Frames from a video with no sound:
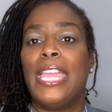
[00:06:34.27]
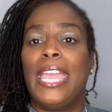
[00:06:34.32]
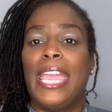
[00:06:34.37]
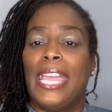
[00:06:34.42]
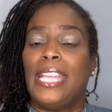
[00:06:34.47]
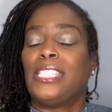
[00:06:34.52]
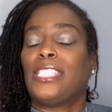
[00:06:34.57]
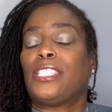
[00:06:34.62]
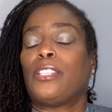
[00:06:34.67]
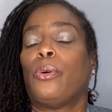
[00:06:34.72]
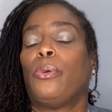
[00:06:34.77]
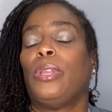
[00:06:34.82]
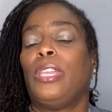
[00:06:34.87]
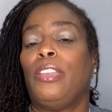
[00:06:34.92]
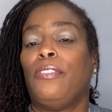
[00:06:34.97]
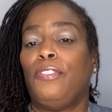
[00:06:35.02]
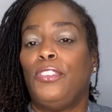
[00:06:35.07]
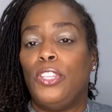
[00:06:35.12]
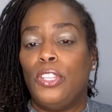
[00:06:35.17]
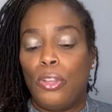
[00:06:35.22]
And so
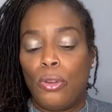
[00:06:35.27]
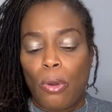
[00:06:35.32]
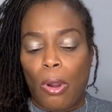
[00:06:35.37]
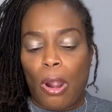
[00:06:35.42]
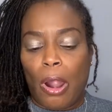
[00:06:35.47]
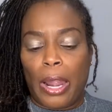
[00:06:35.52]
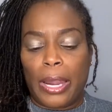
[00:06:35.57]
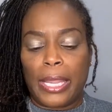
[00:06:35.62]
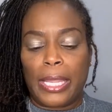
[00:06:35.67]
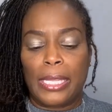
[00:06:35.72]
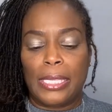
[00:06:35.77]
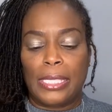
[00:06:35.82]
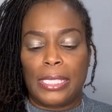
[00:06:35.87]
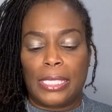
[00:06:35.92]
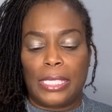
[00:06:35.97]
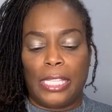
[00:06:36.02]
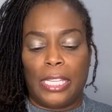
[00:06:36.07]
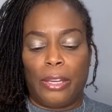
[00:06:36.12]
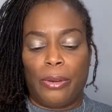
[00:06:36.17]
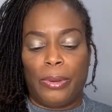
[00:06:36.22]
if you are
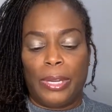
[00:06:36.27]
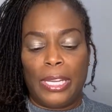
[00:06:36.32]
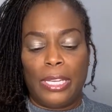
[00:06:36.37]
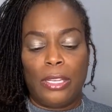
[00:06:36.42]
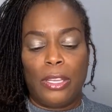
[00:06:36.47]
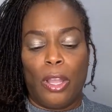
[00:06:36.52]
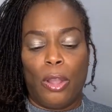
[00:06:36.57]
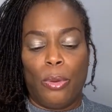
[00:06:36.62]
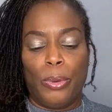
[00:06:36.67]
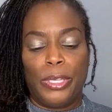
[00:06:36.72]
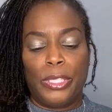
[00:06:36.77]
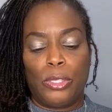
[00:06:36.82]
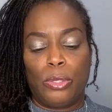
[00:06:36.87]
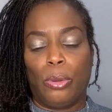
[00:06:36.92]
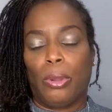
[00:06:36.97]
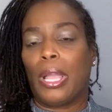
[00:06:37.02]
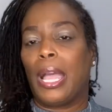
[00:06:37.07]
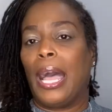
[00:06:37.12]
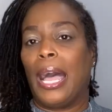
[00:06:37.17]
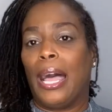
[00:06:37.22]
considering going to
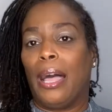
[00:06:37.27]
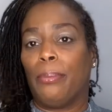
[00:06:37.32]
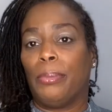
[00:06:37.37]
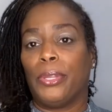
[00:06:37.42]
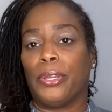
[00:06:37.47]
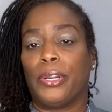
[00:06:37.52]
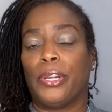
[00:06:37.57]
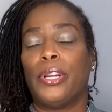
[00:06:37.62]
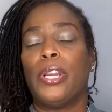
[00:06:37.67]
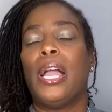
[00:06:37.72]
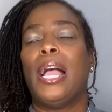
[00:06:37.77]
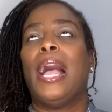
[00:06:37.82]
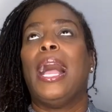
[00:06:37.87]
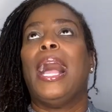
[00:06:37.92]
a cobbler,